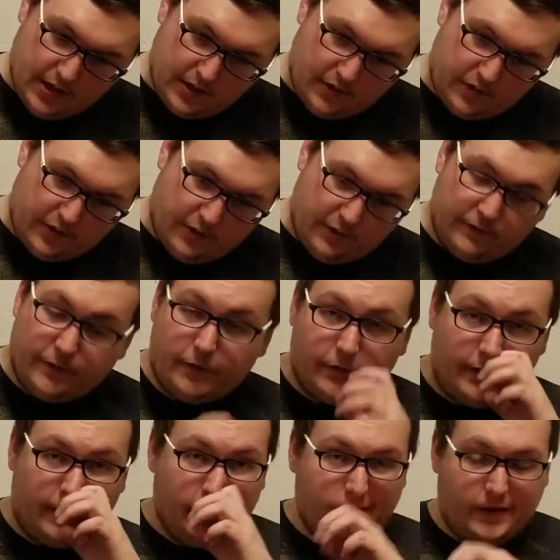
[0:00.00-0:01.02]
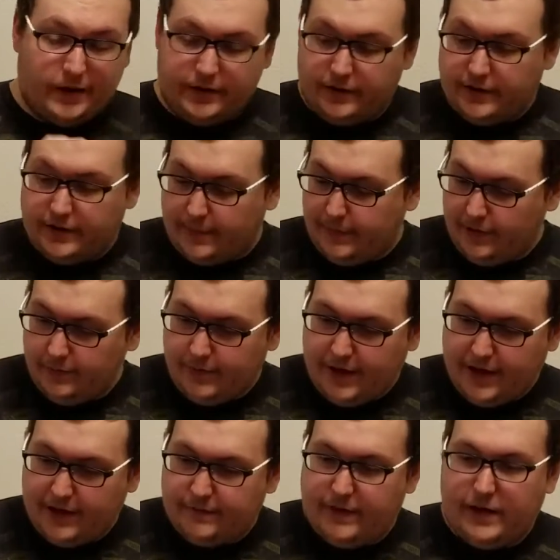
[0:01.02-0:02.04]
So first thing, on the top here we
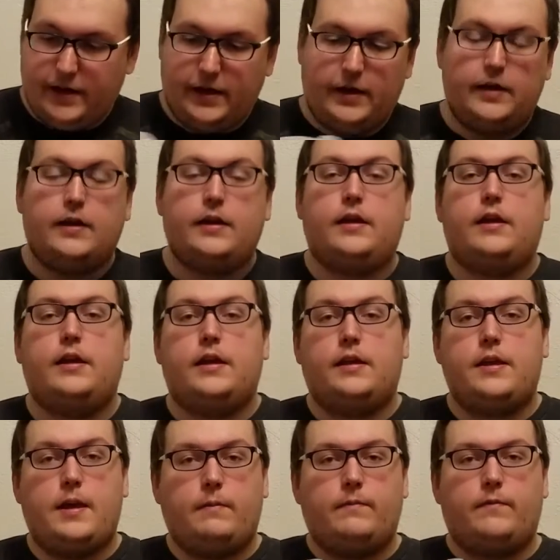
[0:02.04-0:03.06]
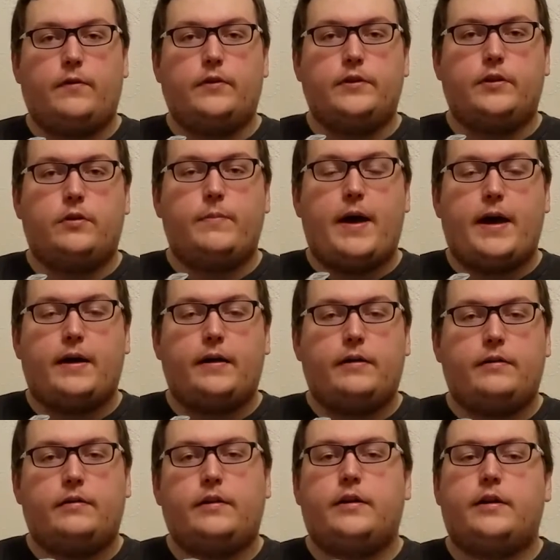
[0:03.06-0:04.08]
have a Gamefolio bag,
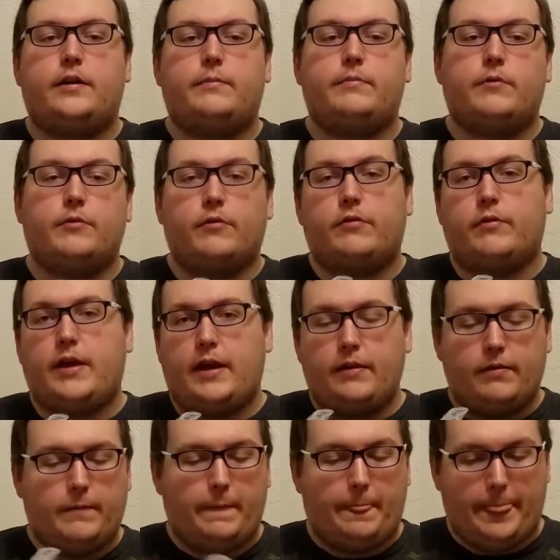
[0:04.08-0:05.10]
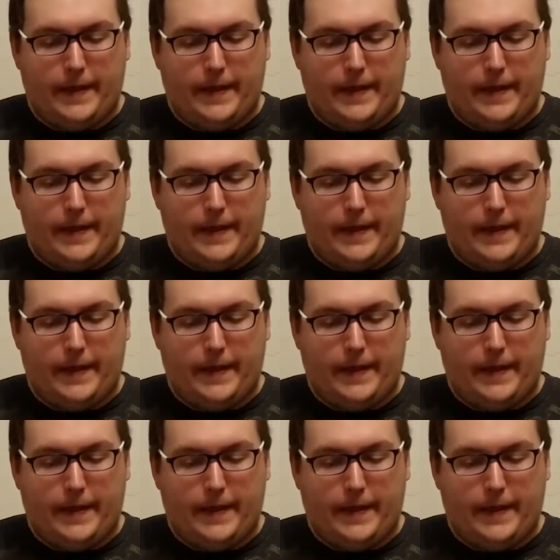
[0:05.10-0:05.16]
or case.